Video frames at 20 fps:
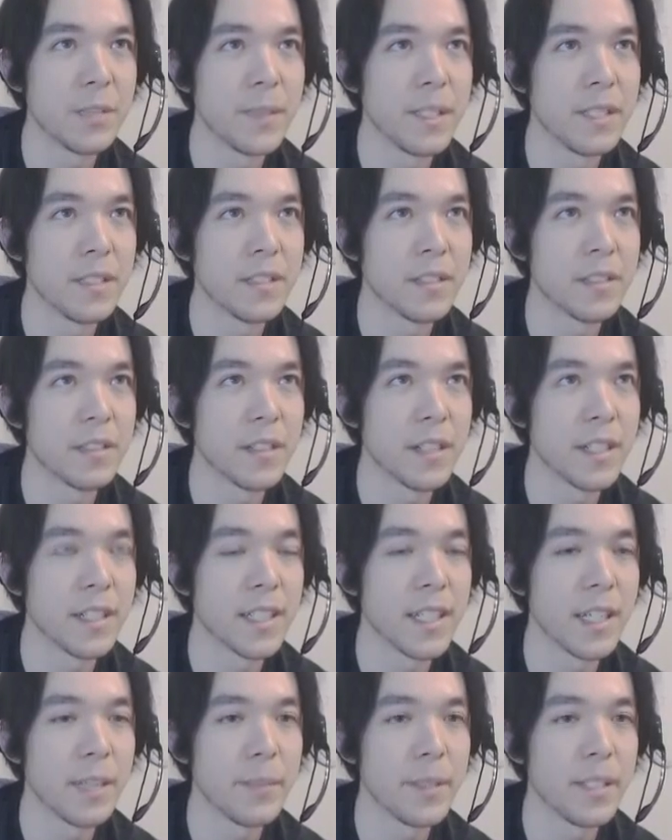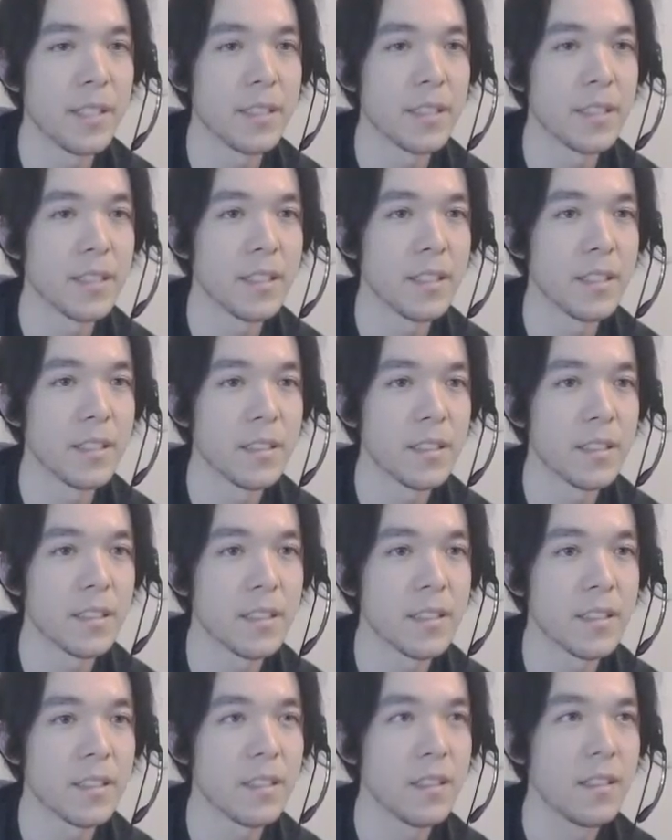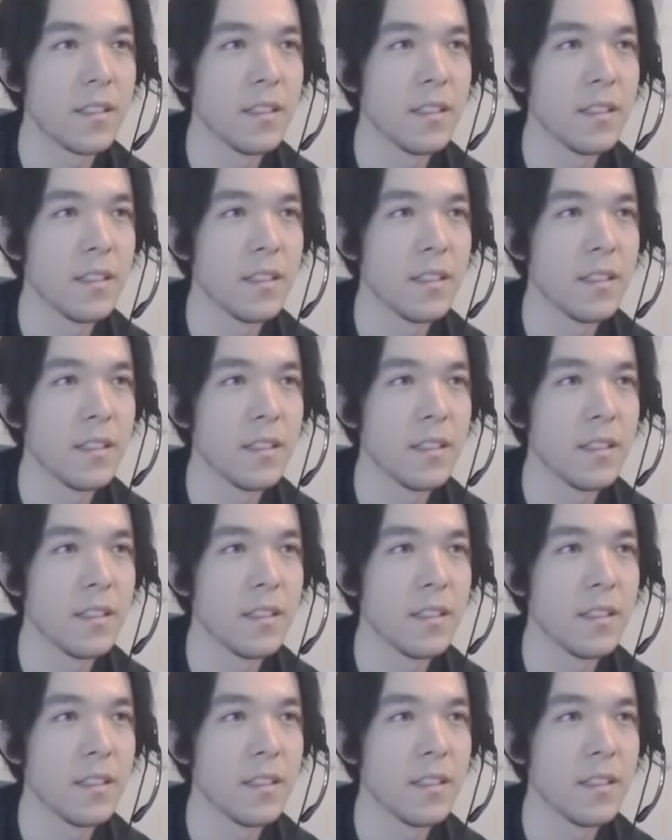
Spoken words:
pieces, your IK pieces,